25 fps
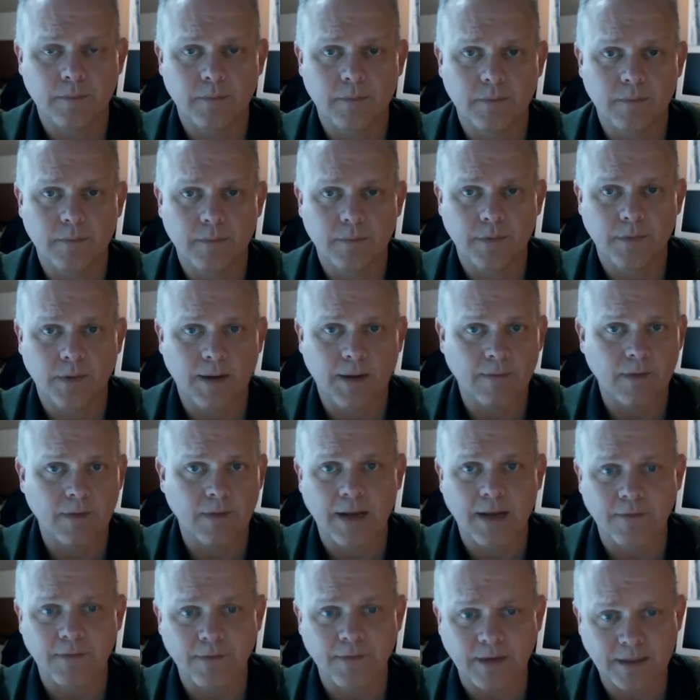you have a
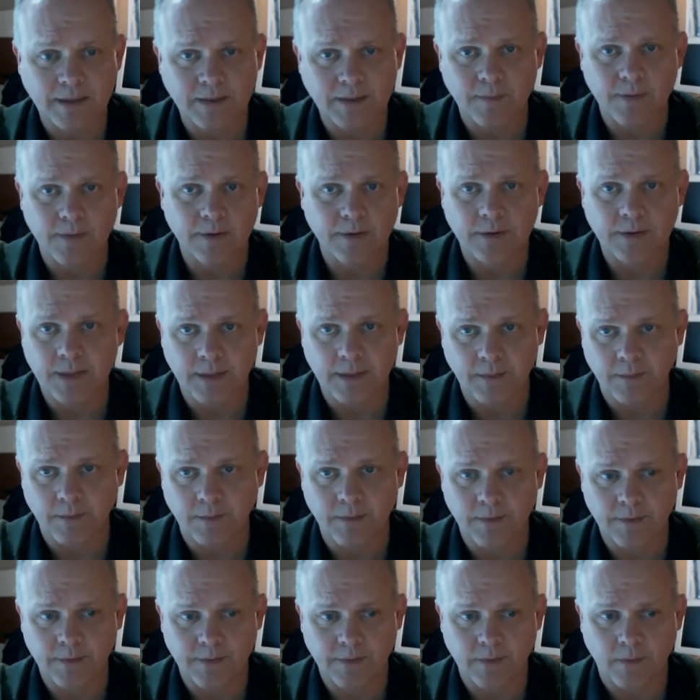lot of flexibility
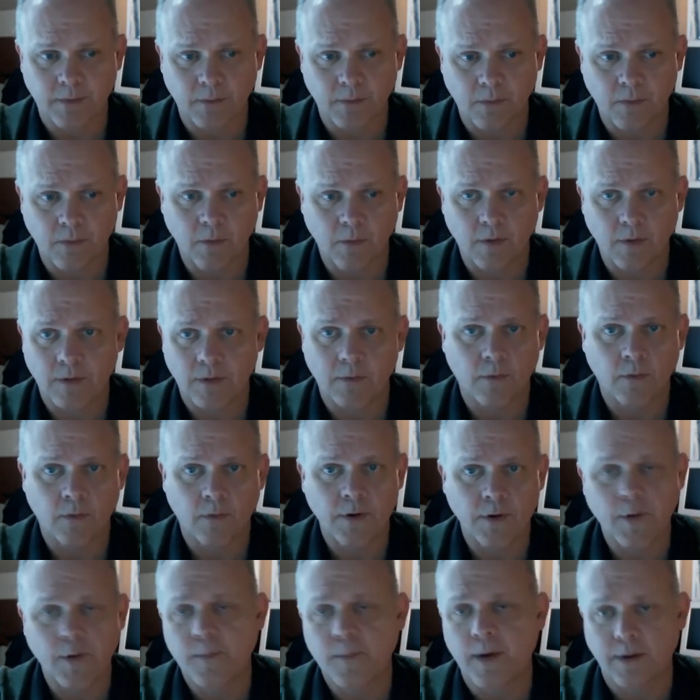with, or
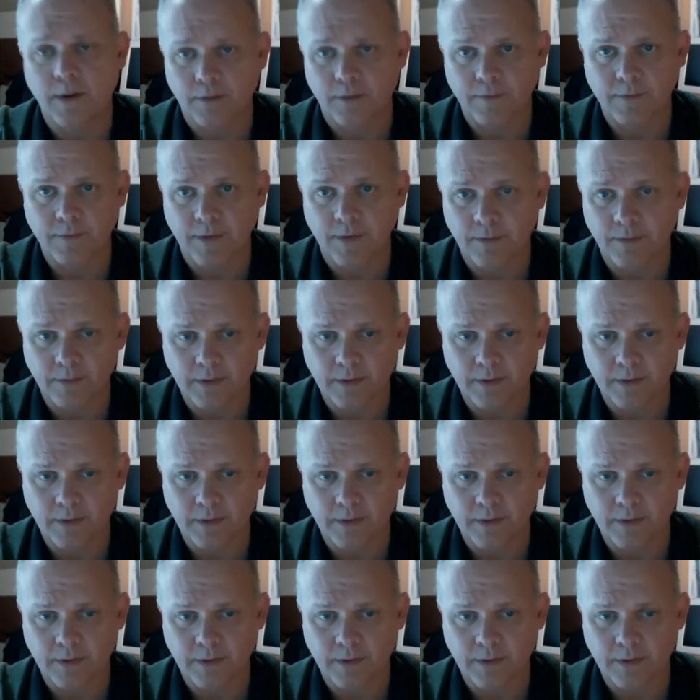no microphone.